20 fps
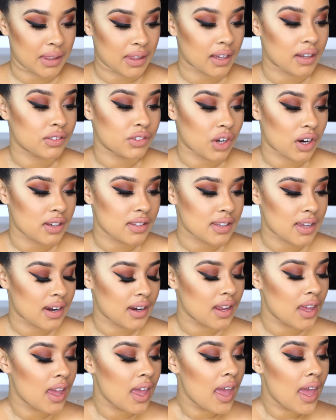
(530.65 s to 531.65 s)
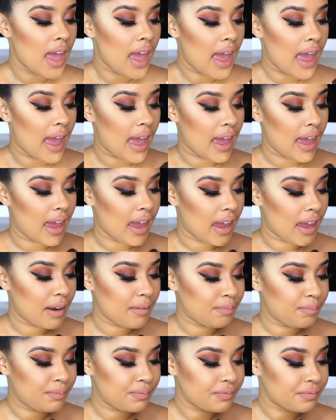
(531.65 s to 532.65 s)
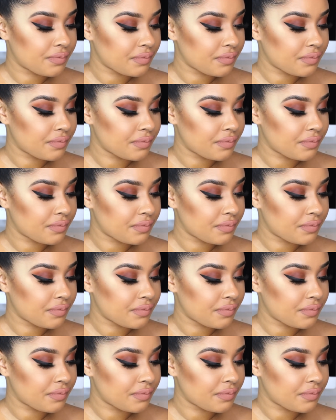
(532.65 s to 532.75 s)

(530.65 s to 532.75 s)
like dark skin and